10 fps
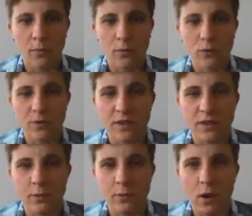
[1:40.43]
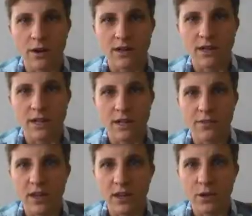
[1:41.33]
group that they wanted to see if
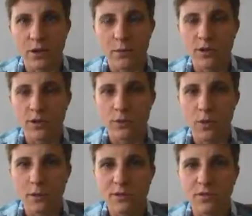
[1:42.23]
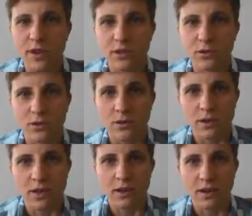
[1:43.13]
they could learn was through observational learning.